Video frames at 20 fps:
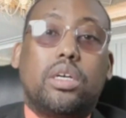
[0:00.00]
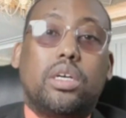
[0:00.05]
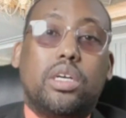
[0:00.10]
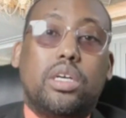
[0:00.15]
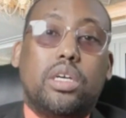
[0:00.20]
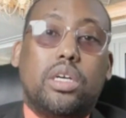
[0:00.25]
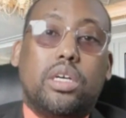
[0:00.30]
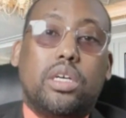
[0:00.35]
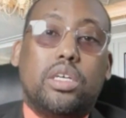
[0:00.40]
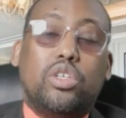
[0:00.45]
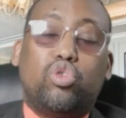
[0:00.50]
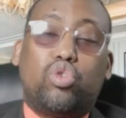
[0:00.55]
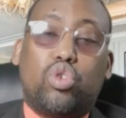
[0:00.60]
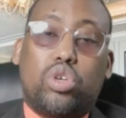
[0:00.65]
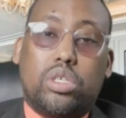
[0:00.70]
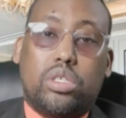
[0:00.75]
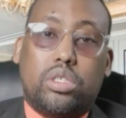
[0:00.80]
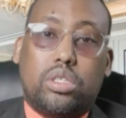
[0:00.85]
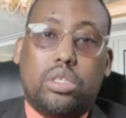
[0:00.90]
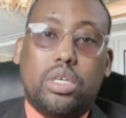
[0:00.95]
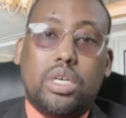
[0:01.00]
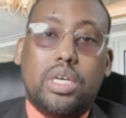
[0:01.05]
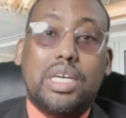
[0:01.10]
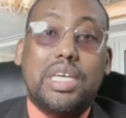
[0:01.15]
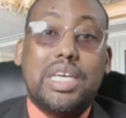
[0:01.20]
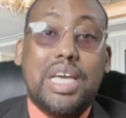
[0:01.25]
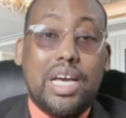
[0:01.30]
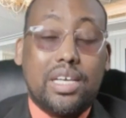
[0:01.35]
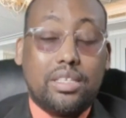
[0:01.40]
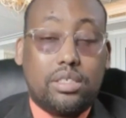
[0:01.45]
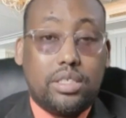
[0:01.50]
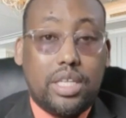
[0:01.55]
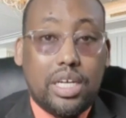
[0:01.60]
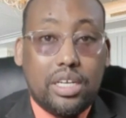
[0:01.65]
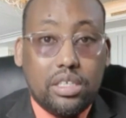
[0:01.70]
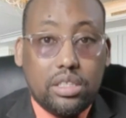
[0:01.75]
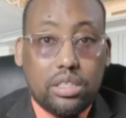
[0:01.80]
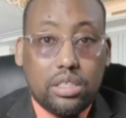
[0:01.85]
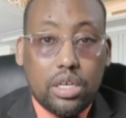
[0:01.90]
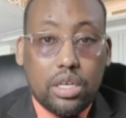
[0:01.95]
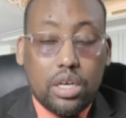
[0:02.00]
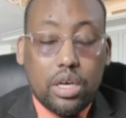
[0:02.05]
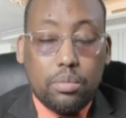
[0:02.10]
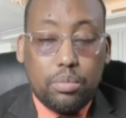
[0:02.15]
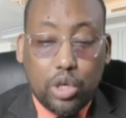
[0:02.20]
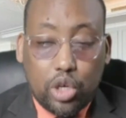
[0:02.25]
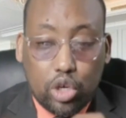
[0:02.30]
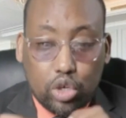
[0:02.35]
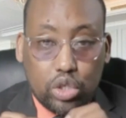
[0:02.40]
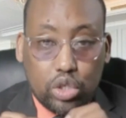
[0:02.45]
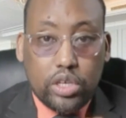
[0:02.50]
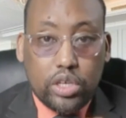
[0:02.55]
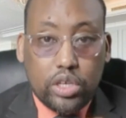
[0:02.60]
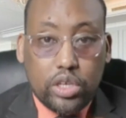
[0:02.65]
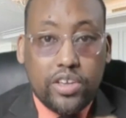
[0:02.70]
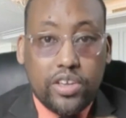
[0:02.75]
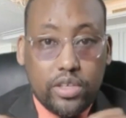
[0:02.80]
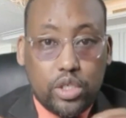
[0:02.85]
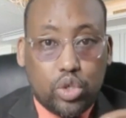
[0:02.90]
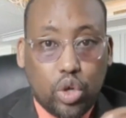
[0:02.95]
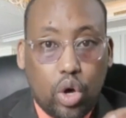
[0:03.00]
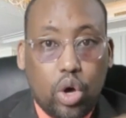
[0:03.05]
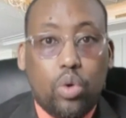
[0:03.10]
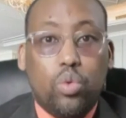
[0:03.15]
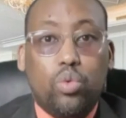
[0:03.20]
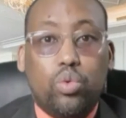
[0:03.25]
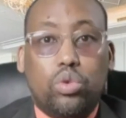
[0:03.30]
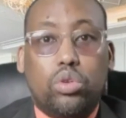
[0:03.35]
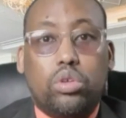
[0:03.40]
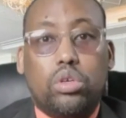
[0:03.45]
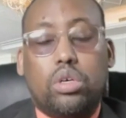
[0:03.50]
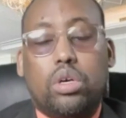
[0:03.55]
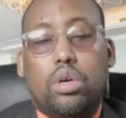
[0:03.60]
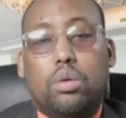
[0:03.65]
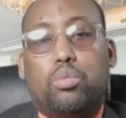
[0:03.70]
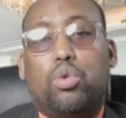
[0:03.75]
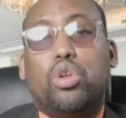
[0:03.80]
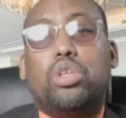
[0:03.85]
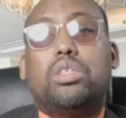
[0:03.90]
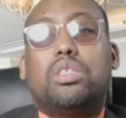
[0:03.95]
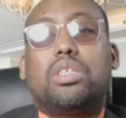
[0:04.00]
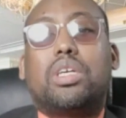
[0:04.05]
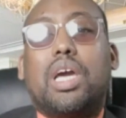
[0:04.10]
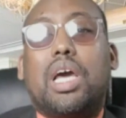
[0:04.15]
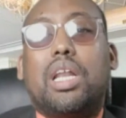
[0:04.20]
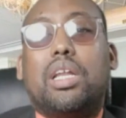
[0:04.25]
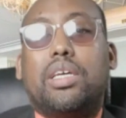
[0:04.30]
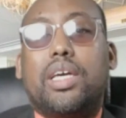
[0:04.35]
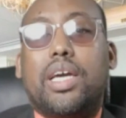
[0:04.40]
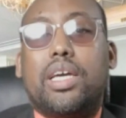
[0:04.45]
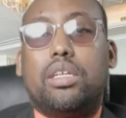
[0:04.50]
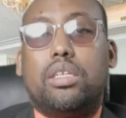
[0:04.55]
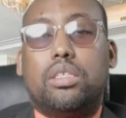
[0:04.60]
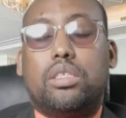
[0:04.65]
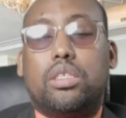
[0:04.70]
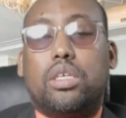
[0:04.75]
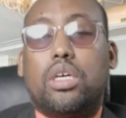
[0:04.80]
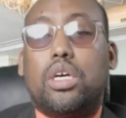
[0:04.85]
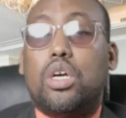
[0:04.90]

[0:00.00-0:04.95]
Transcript: interest. He has done it because his own political gains.